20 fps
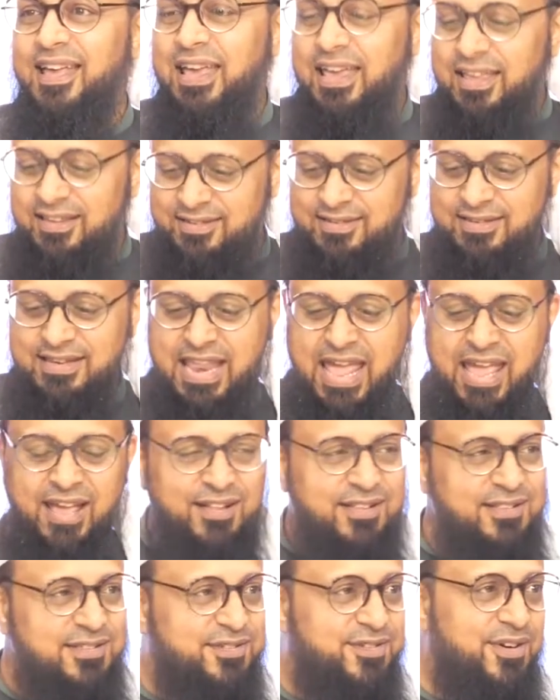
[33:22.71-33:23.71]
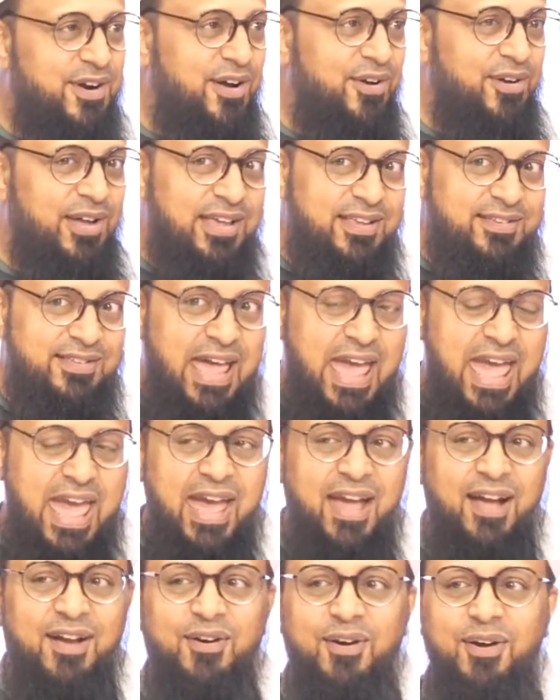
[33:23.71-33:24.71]
His nails grow, his
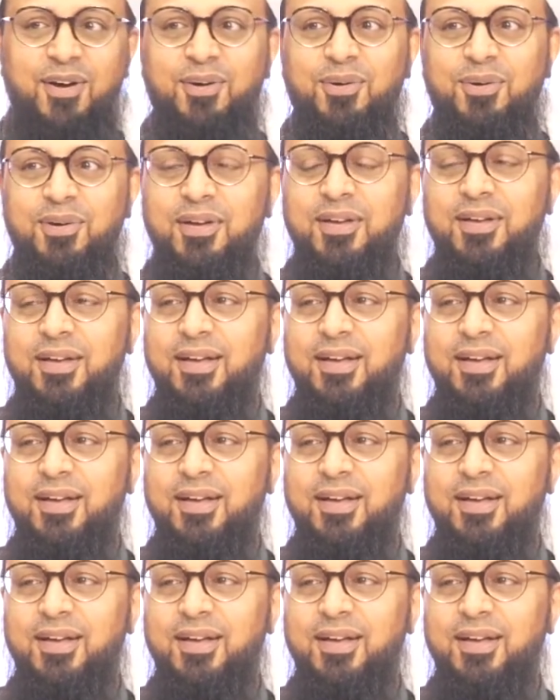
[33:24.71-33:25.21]
hair grow.